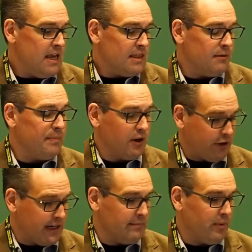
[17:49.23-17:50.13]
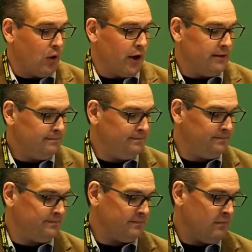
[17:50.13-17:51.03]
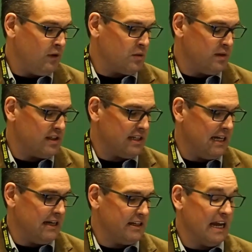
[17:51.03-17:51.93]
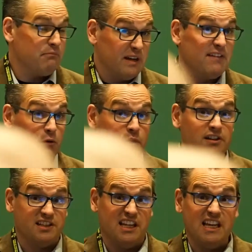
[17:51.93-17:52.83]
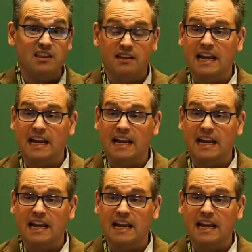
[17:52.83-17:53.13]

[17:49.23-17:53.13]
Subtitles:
The bill created the board, which was given real teeth.